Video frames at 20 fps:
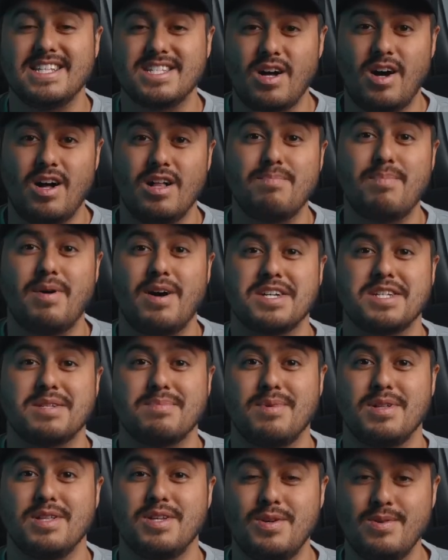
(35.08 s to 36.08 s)
It's all
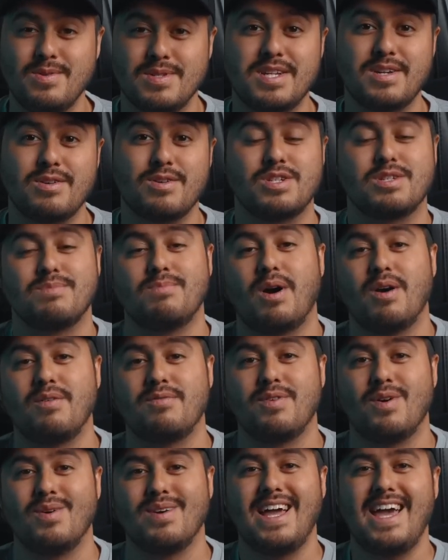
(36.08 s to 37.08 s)
possible using your
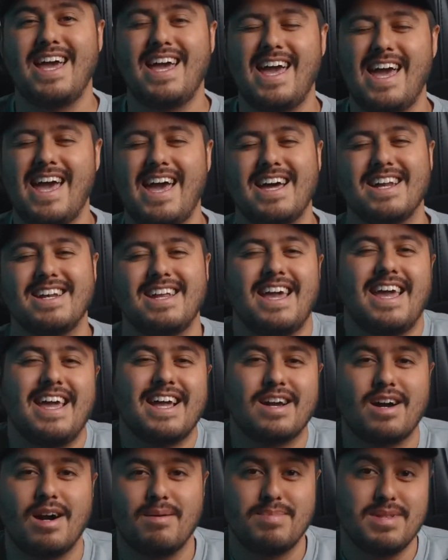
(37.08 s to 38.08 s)
smartphone and a
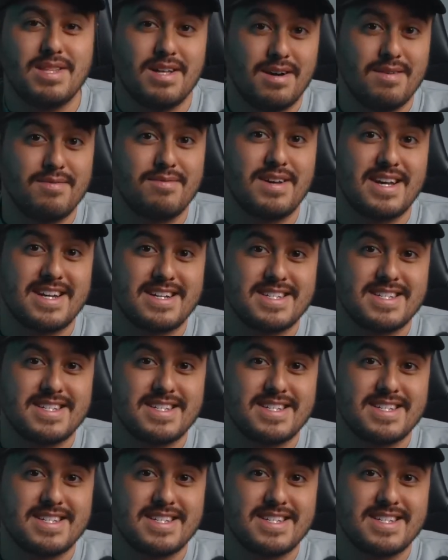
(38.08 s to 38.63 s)
couple of